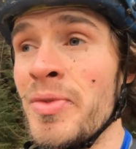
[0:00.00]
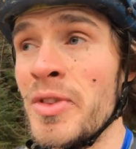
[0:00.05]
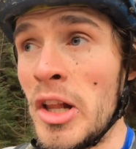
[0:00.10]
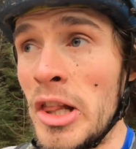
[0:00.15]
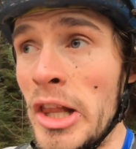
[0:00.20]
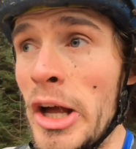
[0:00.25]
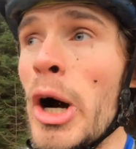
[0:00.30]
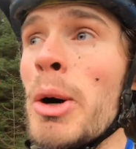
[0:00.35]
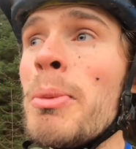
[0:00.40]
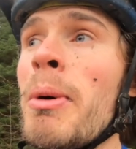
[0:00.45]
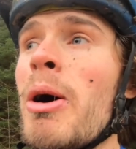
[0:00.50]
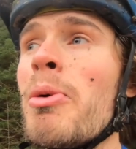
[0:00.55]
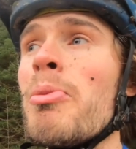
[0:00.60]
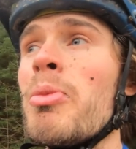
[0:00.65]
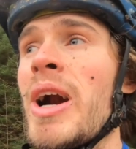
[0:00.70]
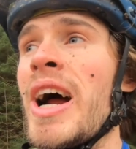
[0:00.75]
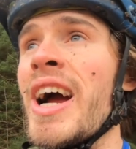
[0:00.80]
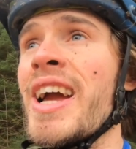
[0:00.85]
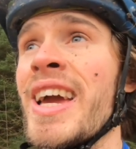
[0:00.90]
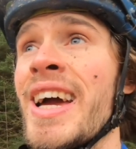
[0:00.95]
the lower bottom
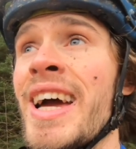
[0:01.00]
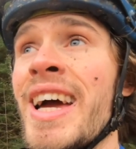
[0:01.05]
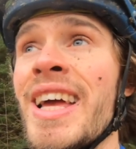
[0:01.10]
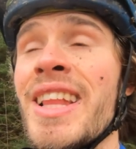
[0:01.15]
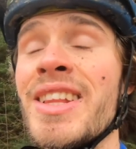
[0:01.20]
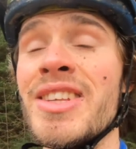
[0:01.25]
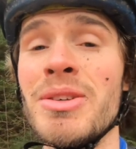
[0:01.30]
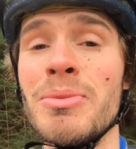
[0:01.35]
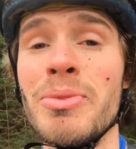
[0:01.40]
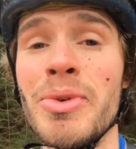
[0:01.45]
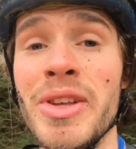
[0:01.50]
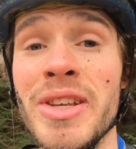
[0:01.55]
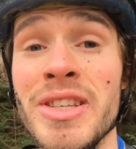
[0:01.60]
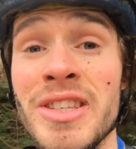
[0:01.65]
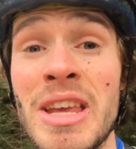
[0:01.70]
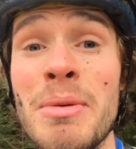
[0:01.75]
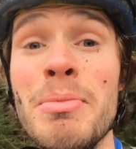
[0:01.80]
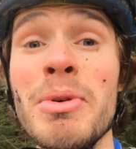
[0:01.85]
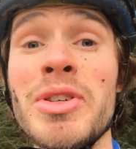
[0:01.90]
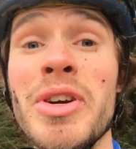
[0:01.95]
bracket in some of the
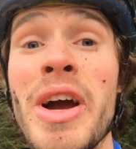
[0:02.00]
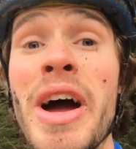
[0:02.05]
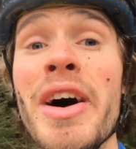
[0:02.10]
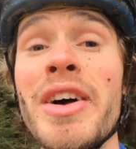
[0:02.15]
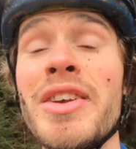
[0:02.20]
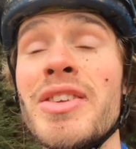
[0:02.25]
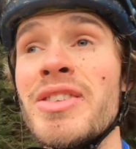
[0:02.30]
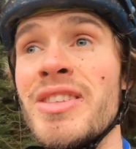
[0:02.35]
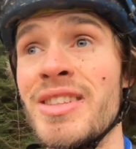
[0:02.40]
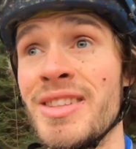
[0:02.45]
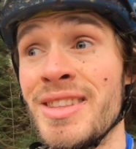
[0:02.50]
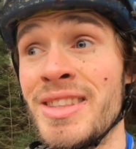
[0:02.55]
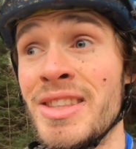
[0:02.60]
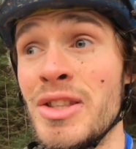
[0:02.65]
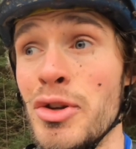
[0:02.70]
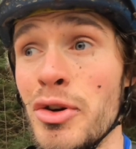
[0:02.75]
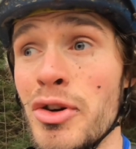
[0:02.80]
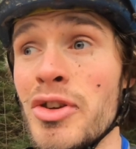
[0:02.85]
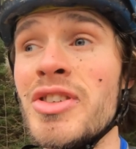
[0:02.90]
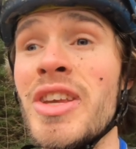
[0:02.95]
steeper trails
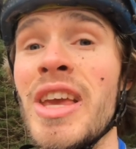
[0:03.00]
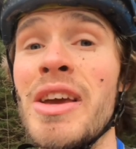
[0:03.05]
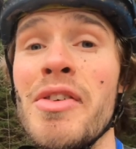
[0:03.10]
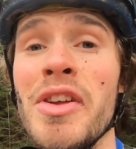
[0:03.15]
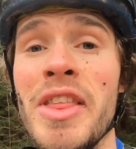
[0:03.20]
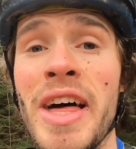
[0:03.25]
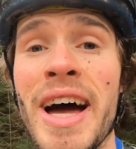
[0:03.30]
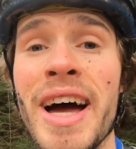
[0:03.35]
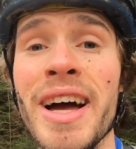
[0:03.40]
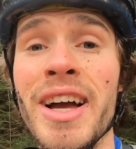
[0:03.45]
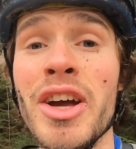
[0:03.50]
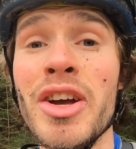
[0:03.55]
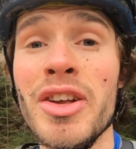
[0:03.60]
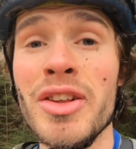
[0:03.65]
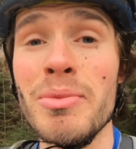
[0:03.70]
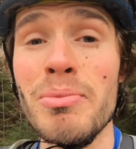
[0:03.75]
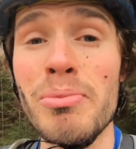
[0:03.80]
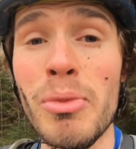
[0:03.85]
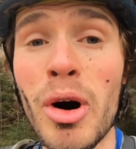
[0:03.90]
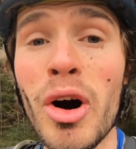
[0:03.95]
does give you that
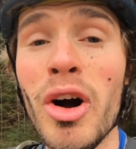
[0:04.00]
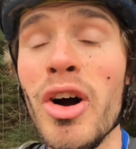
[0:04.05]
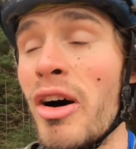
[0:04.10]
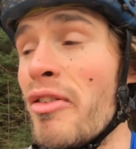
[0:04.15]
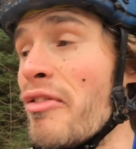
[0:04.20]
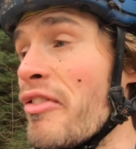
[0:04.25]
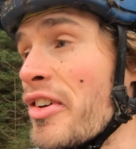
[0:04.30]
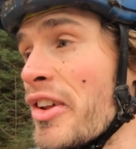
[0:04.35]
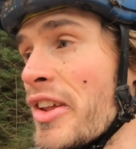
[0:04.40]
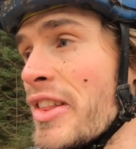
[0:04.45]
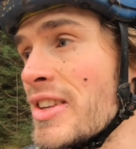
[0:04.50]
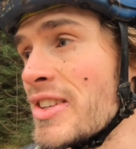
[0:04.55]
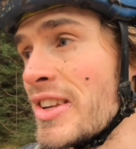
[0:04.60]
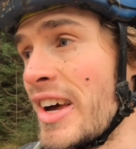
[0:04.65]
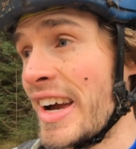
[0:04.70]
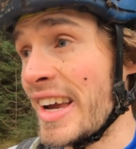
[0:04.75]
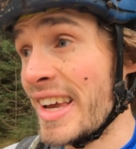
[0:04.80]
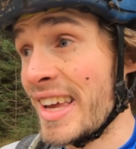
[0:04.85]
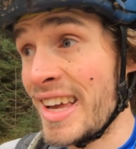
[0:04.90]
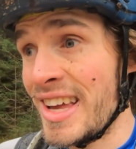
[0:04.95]
more confidence,
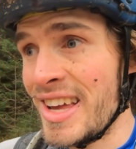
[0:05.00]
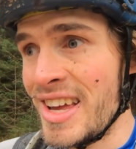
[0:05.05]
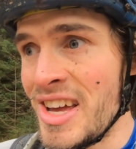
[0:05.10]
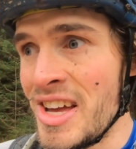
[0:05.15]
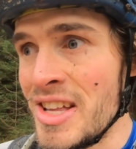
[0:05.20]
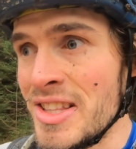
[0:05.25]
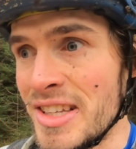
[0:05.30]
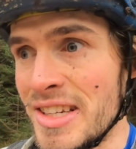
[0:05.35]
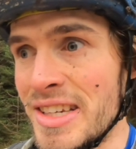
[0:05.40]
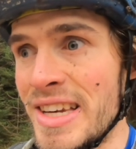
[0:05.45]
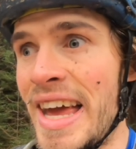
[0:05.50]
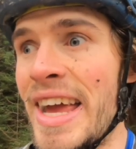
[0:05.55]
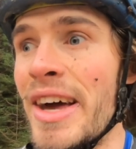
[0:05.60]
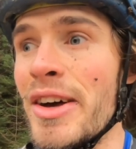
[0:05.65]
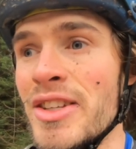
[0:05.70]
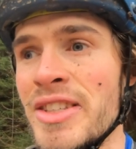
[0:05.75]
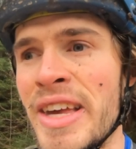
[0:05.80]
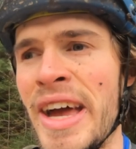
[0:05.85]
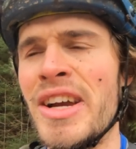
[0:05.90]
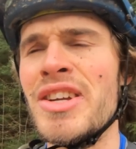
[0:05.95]
like to
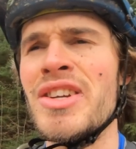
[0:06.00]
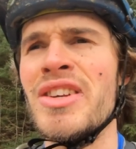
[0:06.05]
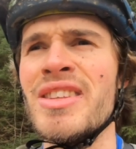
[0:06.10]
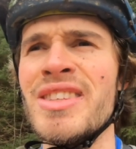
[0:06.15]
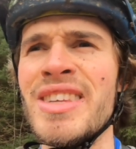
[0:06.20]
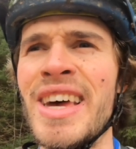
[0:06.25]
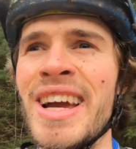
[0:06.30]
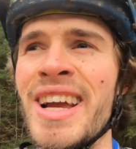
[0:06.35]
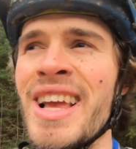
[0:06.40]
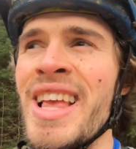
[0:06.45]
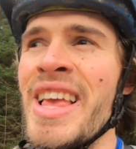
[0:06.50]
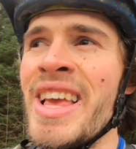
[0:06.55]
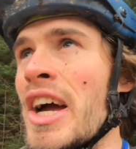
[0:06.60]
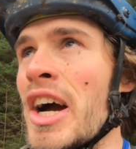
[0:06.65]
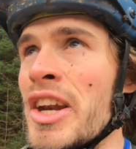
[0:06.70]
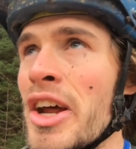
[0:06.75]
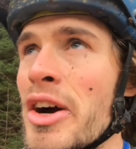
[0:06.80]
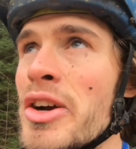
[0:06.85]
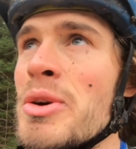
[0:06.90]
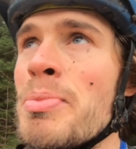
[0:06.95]
nail sections. Like,
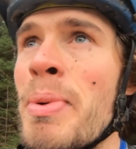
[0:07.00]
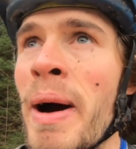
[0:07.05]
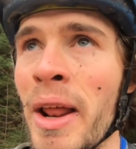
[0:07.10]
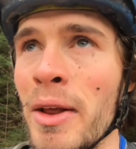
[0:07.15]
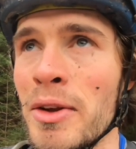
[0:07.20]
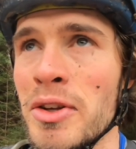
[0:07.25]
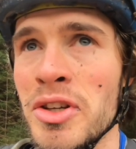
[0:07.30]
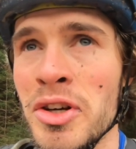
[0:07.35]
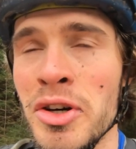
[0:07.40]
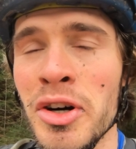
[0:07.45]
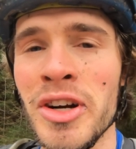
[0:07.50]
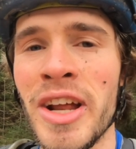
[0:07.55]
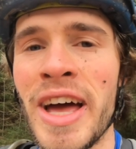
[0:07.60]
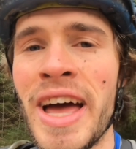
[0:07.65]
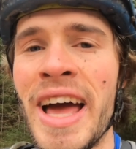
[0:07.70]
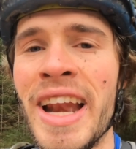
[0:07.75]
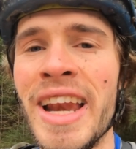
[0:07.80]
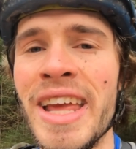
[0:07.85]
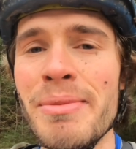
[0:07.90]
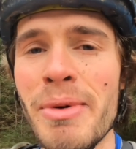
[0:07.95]
I know your pedals could
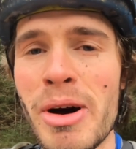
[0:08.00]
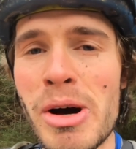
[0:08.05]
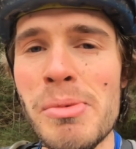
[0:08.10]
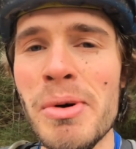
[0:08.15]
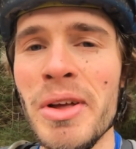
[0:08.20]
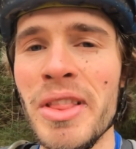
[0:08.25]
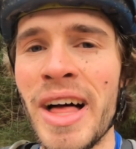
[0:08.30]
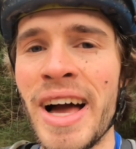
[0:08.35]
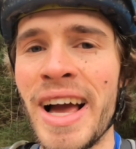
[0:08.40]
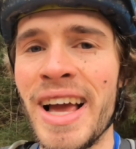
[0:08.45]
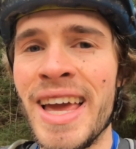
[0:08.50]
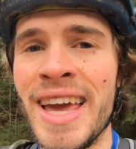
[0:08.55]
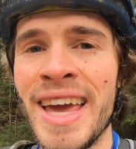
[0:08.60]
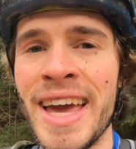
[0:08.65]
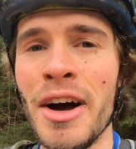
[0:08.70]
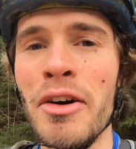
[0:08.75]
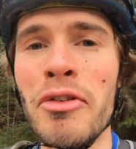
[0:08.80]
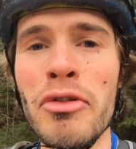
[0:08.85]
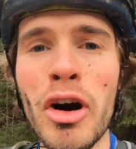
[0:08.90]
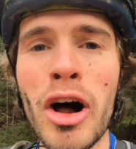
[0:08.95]
at any moment like
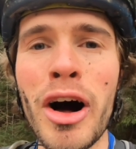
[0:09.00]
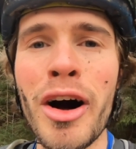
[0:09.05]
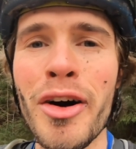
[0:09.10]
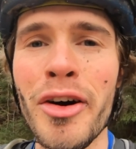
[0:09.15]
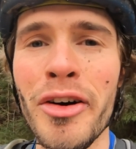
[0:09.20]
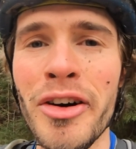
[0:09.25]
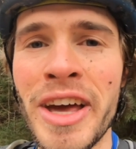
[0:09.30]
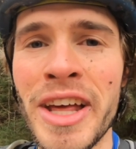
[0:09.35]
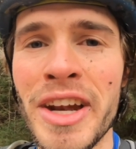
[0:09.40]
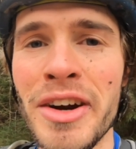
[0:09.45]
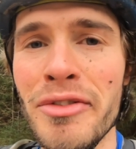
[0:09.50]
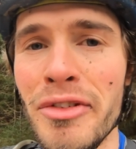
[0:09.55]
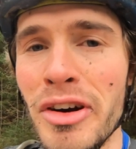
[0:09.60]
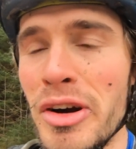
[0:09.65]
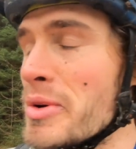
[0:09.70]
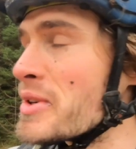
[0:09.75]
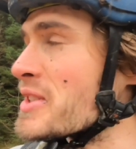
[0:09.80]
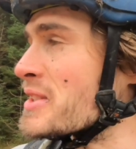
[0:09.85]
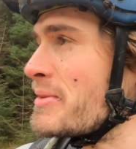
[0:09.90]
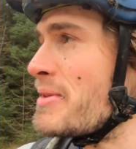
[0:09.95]
hit a rock or a hidden
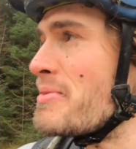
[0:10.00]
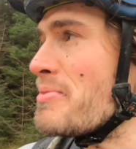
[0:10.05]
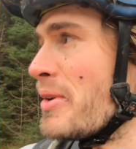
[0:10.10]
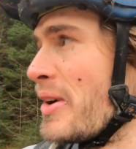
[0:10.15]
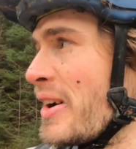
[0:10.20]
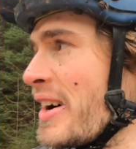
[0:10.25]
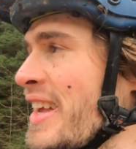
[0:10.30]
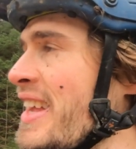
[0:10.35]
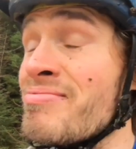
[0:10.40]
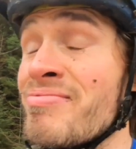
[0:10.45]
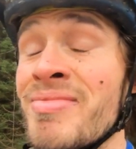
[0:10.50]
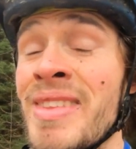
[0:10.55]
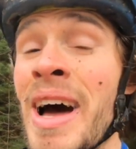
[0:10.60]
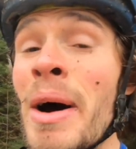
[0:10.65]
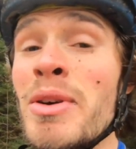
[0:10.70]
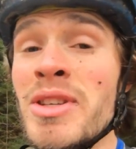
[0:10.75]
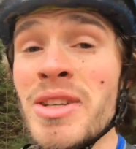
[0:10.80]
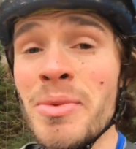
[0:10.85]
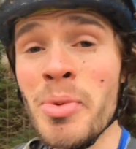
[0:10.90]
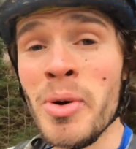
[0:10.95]
root or something, but
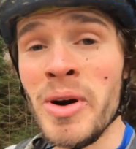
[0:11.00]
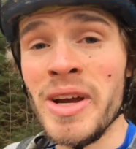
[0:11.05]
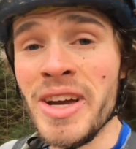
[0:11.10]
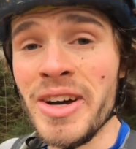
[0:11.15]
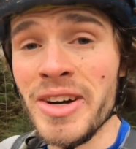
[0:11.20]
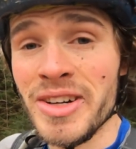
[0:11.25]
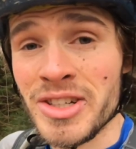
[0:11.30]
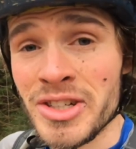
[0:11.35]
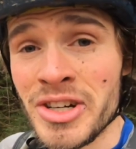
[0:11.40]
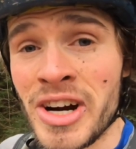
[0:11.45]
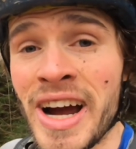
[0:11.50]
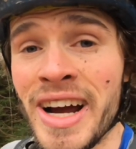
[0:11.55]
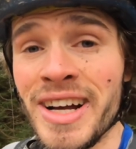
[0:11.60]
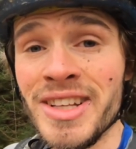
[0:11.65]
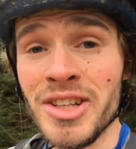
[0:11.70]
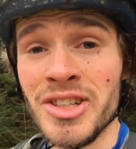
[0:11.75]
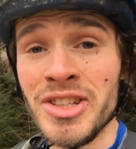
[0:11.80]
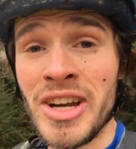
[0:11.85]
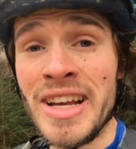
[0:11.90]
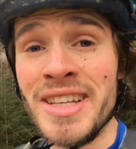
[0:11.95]
that was a pretty good
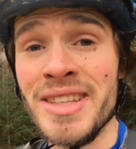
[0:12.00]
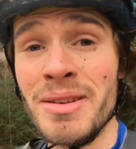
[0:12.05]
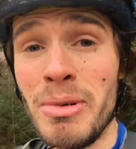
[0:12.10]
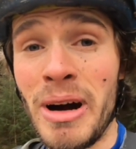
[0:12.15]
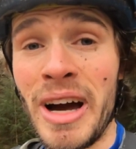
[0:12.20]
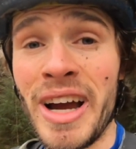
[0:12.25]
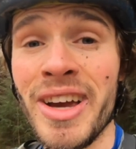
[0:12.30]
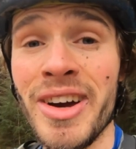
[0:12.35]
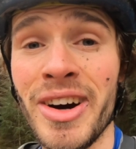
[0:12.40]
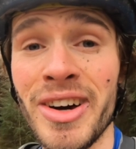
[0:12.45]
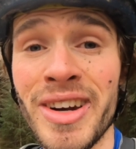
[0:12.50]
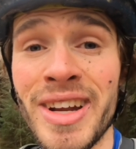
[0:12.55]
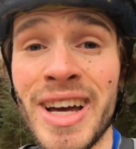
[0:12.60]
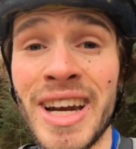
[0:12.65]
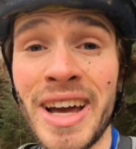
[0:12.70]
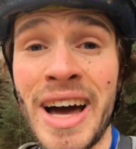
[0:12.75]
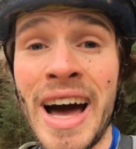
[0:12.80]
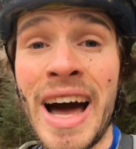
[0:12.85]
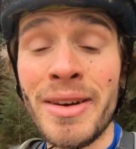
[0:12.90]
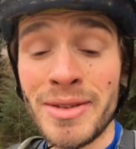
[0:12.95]
track to test the bike on,
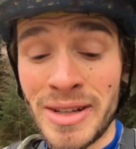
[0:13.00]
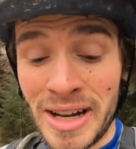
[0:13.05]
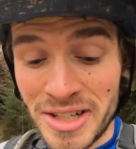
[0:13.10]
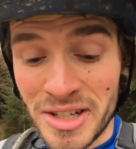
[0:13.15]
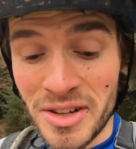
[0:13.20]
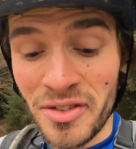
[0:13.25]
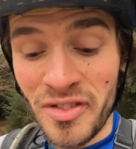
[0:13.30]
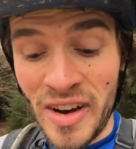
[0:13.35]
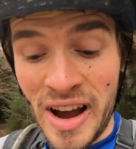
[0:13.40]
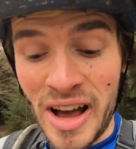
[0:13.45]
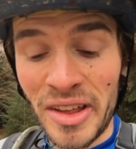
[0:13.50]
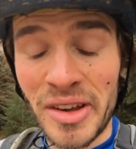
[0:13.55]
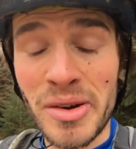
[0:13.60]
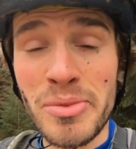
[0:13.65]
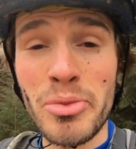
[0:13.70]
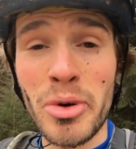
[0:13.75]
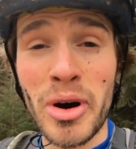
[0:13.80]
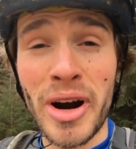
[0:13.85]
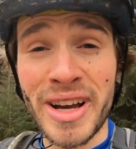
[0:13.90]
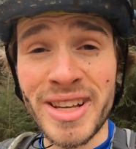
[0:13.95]
and I was actually fairly
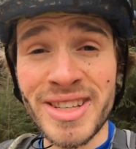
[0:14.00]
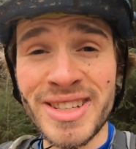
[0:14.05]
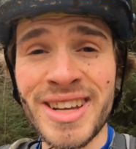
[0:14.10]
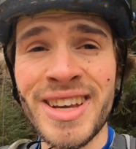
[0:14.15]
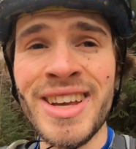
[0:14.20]
impressed.